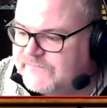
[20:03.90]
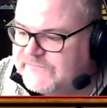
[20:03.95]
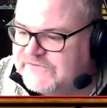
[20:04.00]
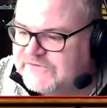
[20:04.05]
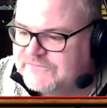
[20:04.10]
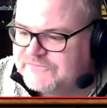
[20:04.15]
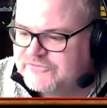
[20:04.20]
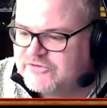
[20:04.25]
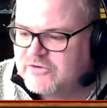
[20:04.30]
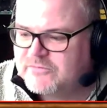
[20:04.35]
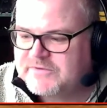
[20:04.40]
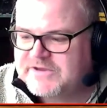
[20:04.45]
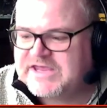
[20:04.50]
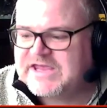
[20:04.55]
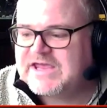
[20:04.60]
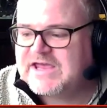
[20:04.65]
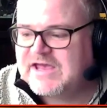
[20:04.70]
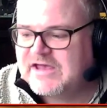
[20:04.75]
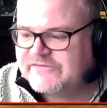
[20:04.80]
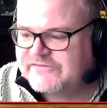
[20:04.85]
so Top
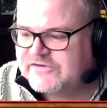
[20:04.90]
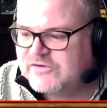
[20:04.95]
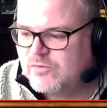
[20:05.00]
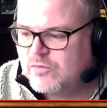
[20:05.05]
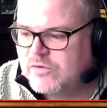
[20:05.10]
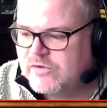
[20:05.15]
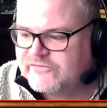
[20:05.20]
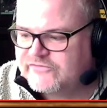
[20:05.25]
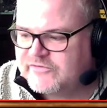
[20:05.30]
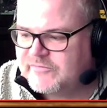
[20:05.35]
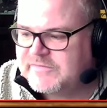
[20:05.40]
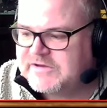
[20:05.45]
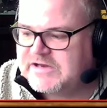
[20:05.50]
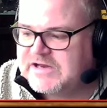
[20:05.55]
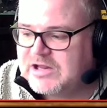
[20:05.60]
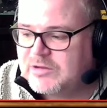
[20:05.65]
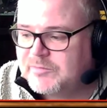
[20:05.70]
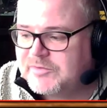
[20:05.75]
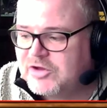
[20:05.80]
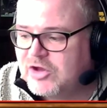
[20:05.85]
Gear as it was I
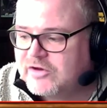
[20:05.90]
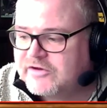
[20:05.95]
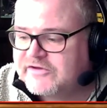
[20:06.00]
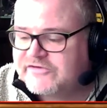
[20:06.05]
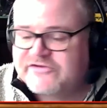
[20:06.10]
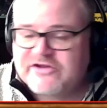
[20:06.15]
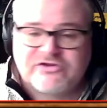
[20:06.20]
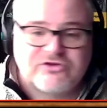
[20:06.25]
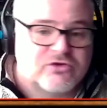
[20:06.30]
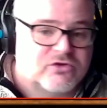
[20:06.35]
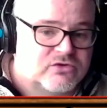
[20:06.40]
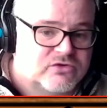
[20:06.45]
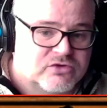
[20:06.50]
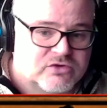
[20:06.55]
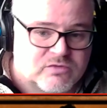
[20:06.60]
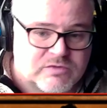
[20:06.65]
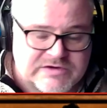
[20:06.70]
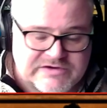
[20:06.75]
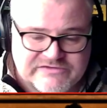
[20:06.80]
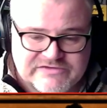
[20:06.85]
mean I'll be honest I don't
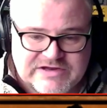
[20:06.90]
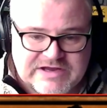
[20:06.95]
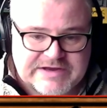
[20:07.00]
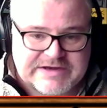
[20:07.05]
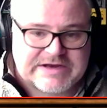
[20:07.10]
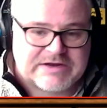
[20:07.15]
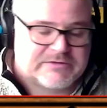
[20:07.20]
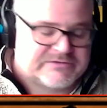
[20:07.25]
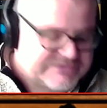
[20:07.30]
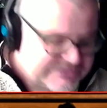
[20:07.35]
know what it's like now